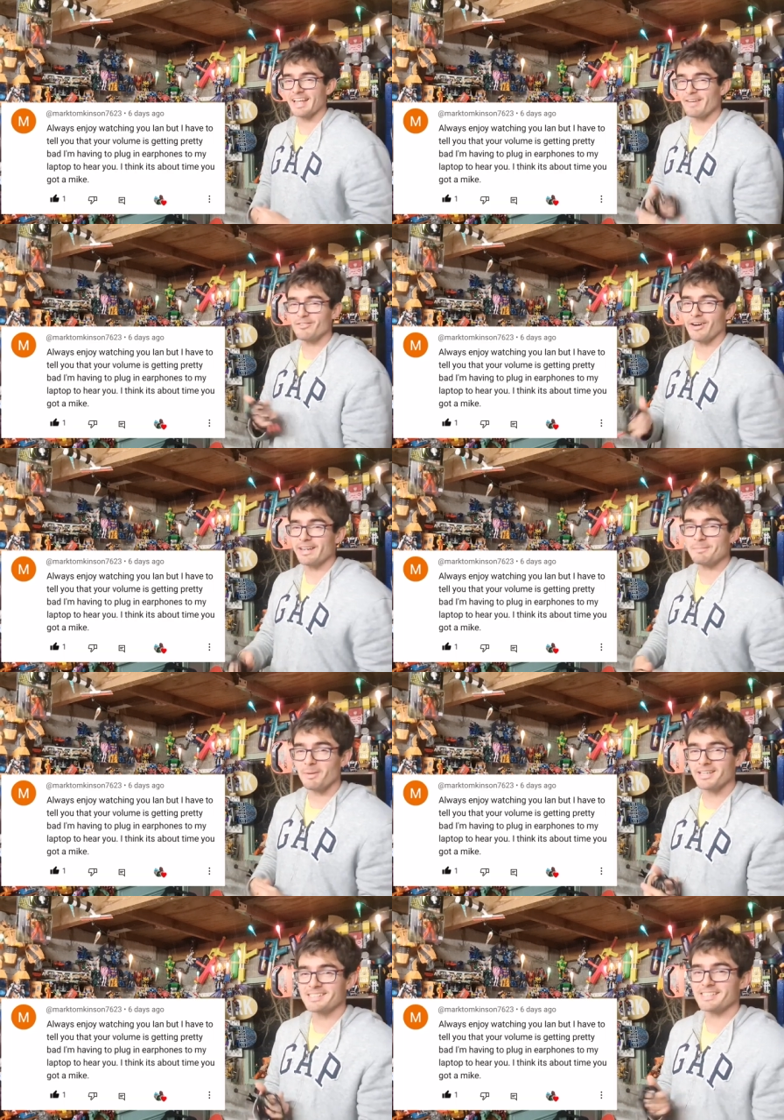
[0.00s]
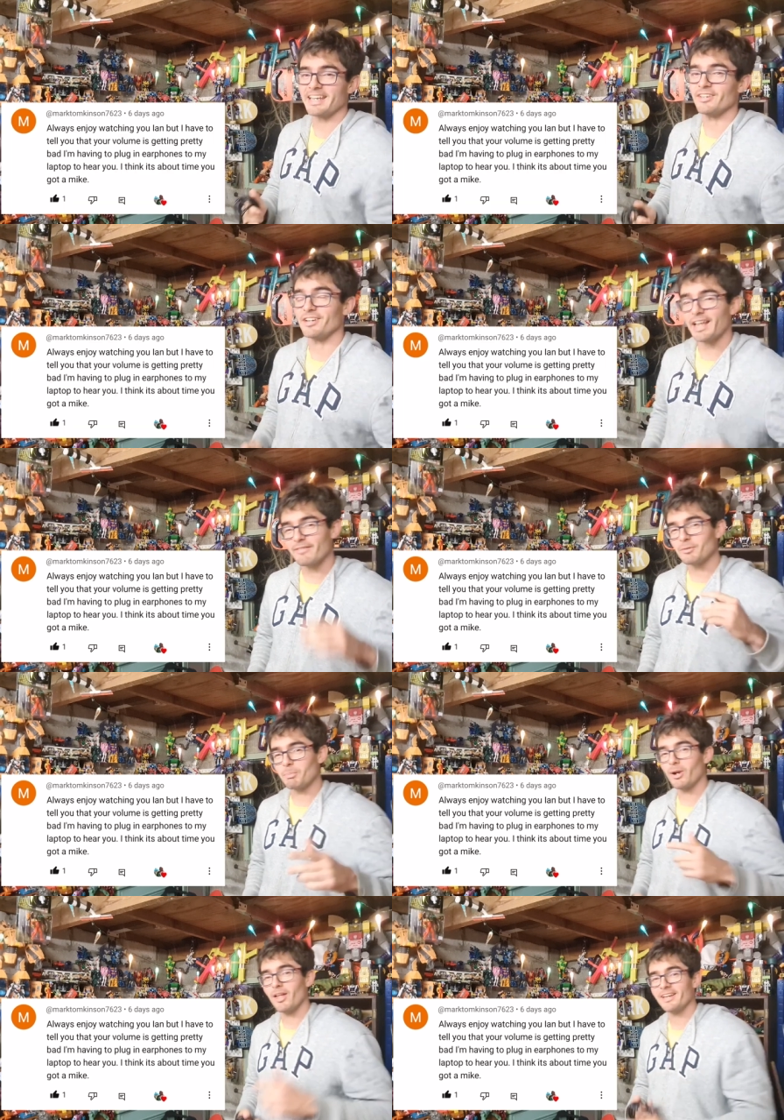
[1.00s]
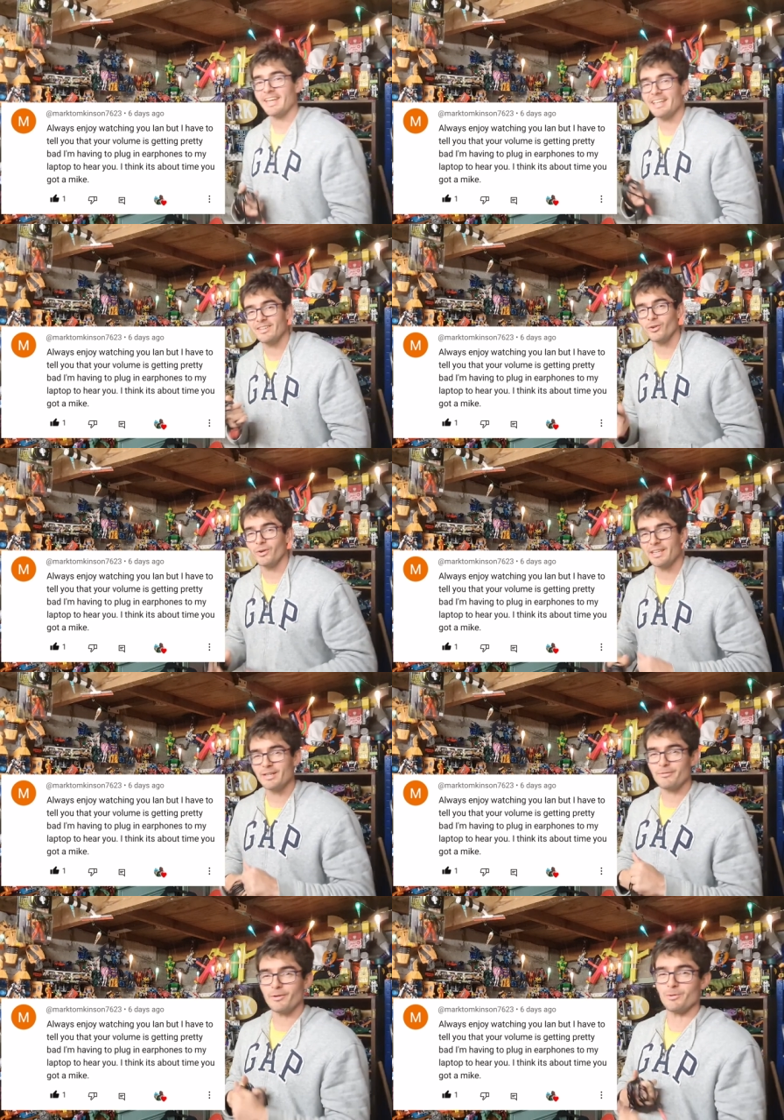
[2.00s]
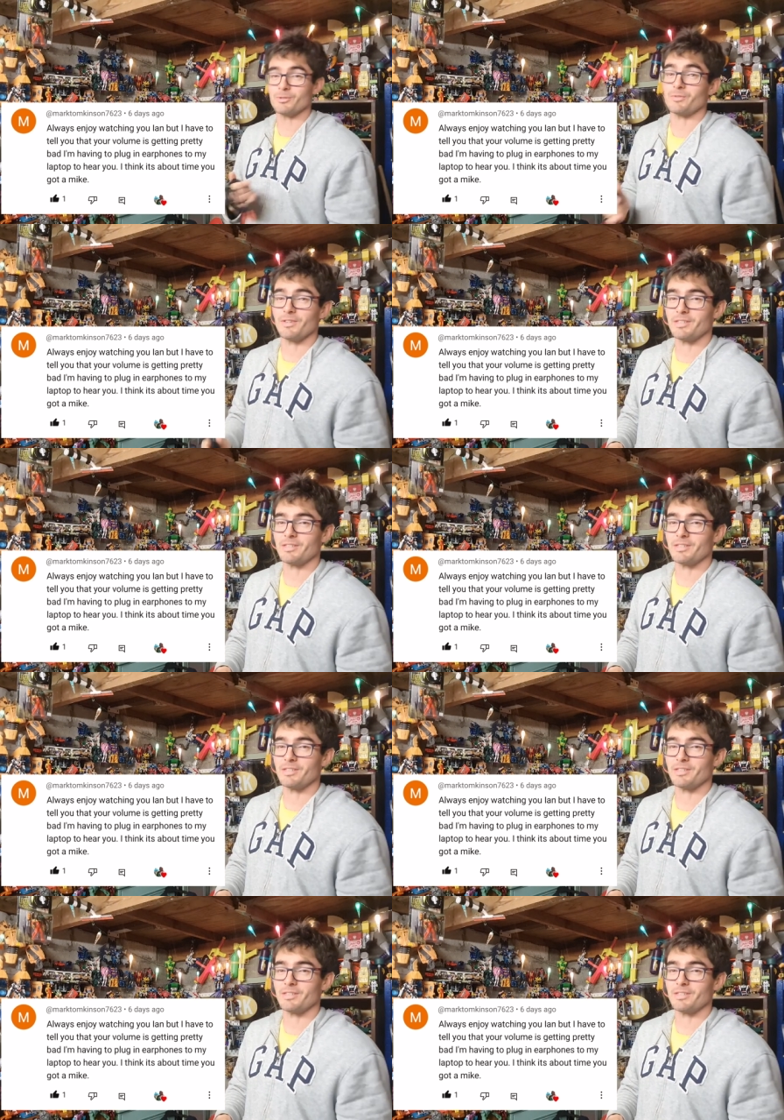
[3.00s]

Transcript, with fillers: I haven't got any mics today. You're going to have to plug in your earphones for